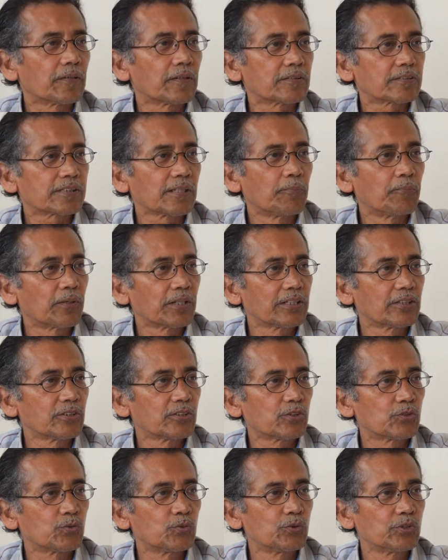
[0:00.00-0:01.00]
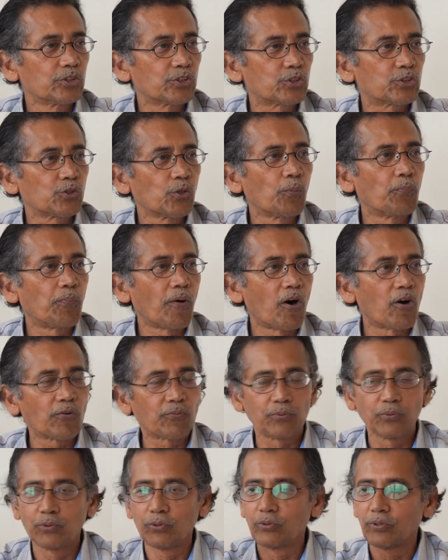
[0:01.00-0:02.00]
somebody who is so
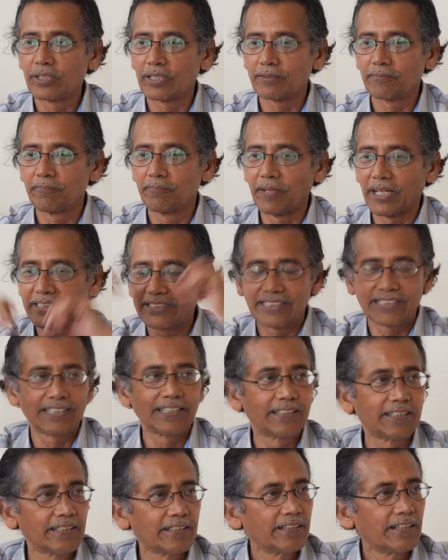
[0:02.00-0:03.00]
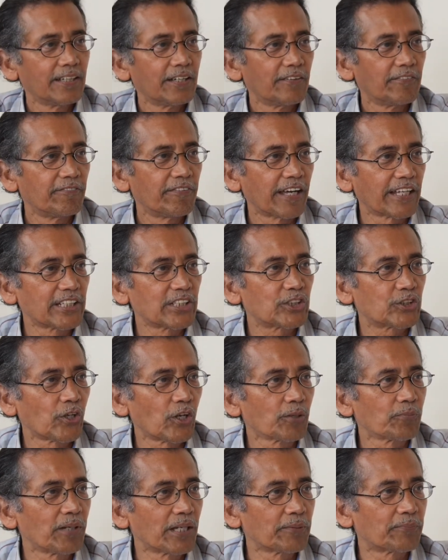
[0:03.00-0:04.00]
powerful, who can magically vanish
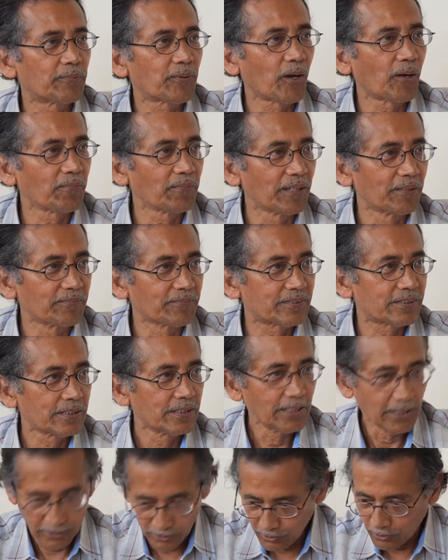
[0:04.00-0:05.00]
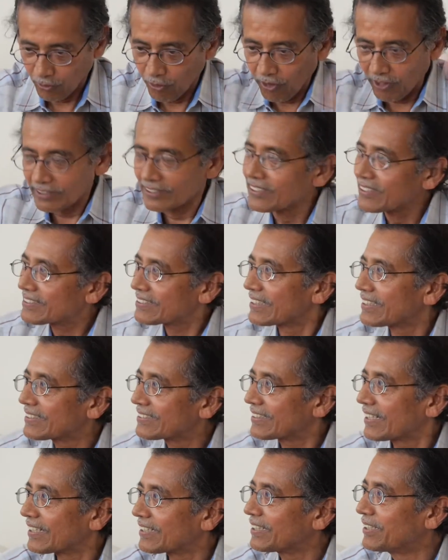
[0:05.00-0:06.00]
all my problems, you know. All these things
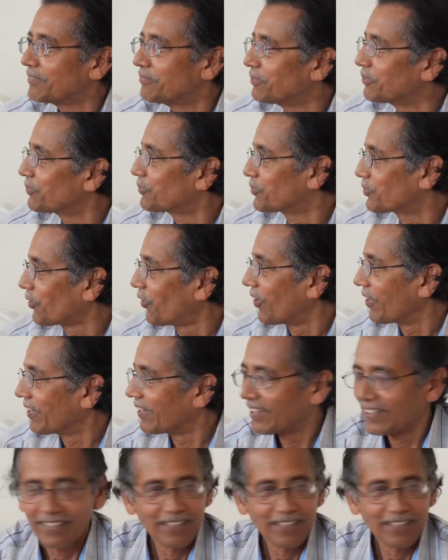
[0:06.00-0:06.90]
can give you joy.